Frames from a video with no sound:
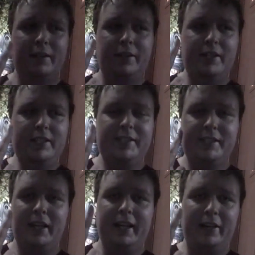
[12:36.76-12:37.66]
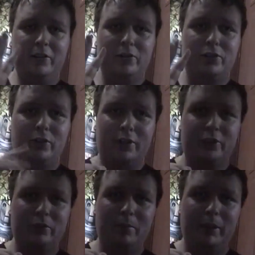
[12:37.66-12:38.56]
this is not how you
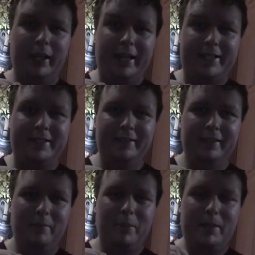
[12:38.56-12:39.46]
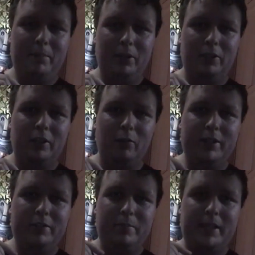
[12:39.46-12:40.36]
structure a plot. People are
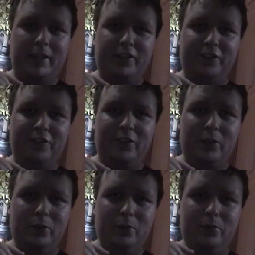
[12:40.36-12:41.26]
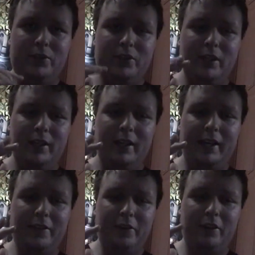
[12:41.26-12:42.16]
going to be confused,
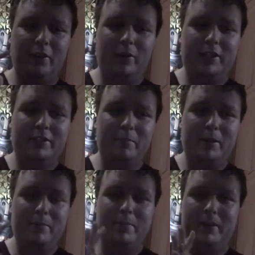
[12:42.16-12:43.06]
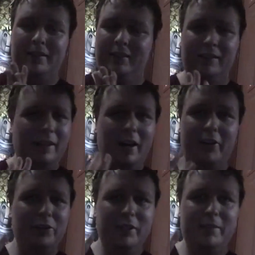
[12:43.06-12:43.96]
and they're going to be
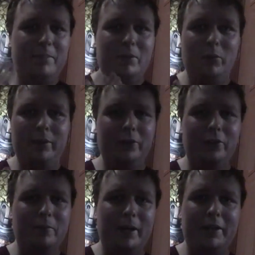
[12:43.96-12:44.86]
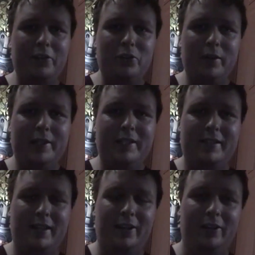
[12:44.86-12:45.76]
utterly bewildered by the
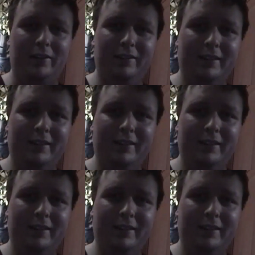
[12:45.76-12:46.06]
choices here.